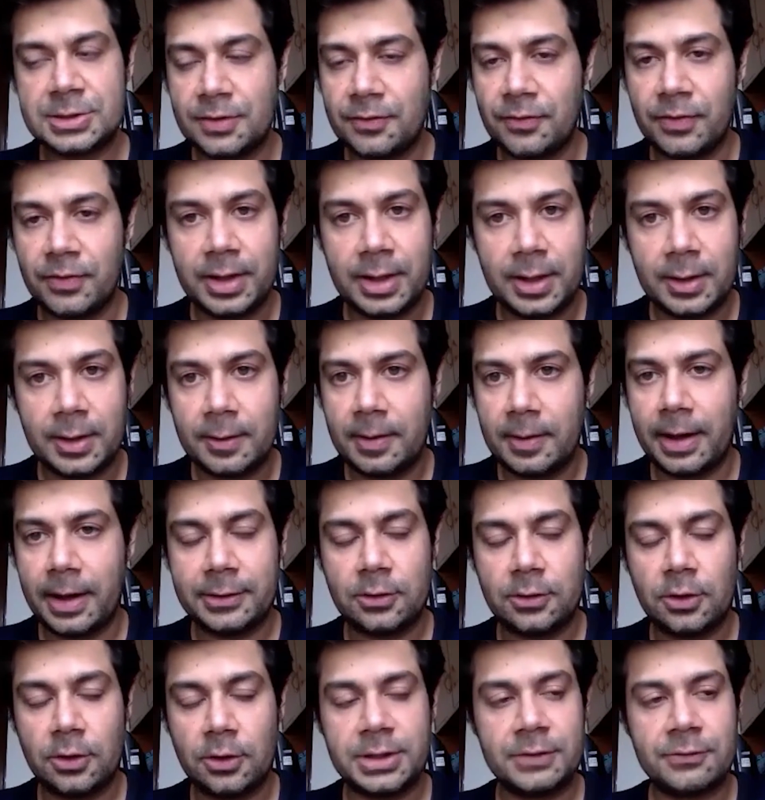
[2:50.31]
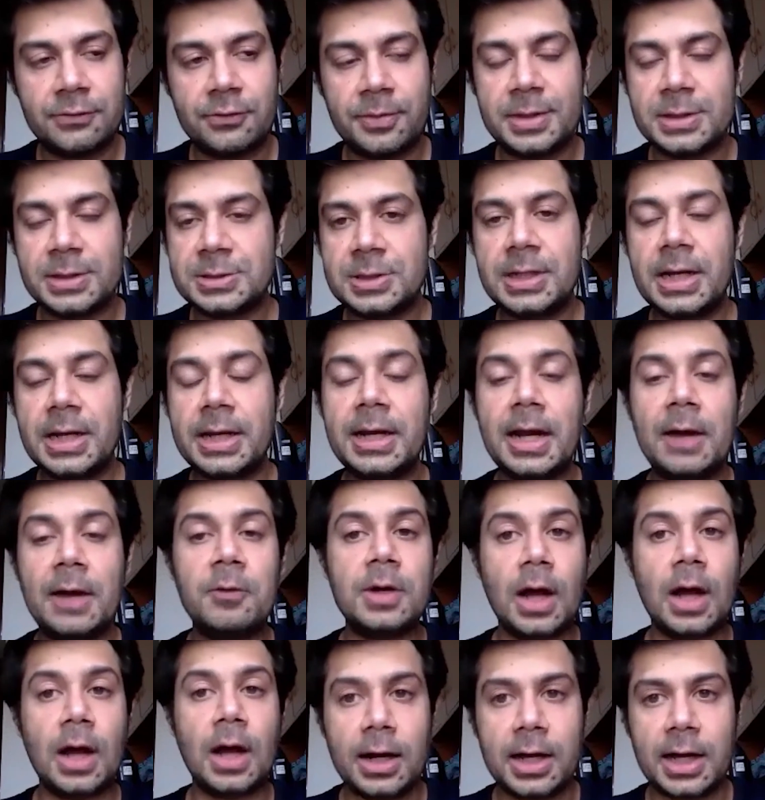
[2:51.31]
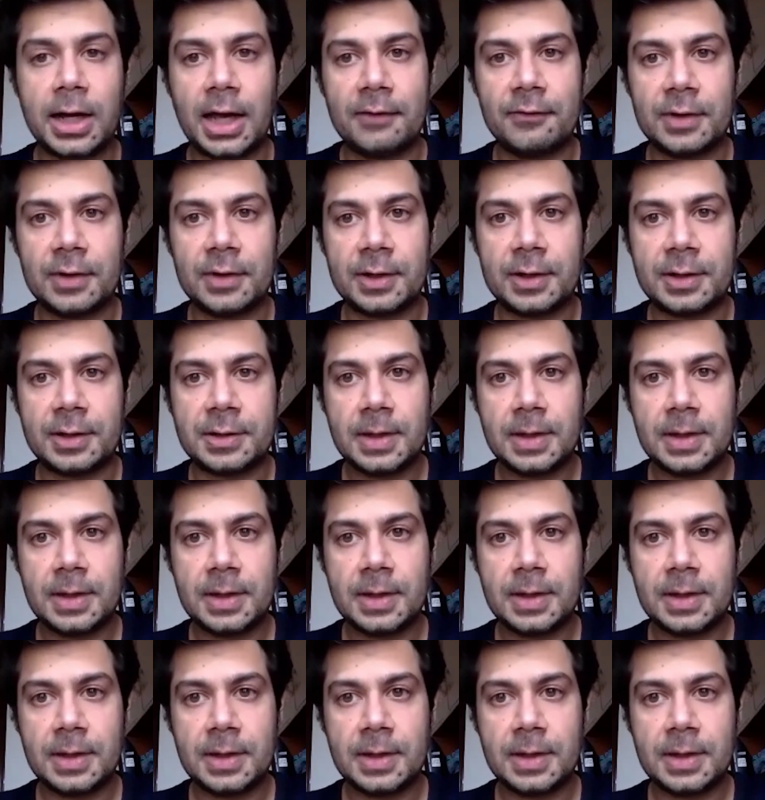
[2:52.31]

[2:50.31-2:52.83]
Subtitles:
I'd got the information and I would archive it.